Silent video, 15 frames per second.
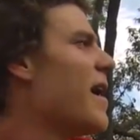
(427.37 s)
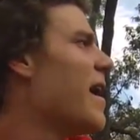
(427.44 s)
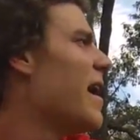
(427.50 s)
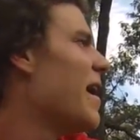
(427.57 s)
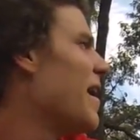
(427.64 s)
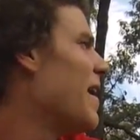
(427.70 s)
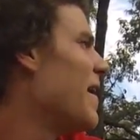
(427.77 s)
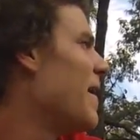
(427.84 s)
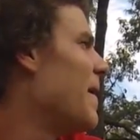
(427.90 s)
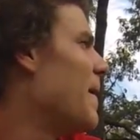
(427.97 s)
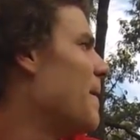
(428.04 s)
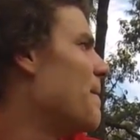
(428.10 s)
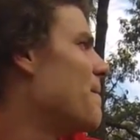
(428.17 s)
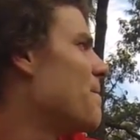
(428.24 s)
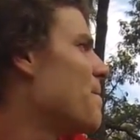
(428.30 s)

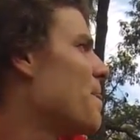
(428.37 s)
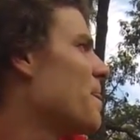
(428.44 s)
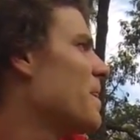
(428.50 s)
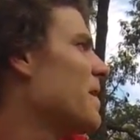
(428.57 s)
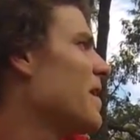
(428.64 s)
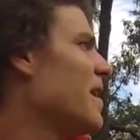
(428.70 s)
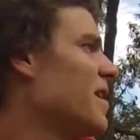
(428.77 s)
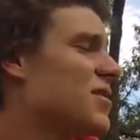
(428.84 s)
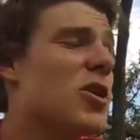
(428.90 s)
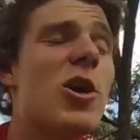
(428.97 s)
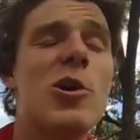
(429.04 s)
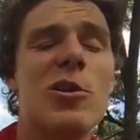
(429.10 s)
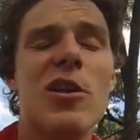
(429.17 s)
And it's hard.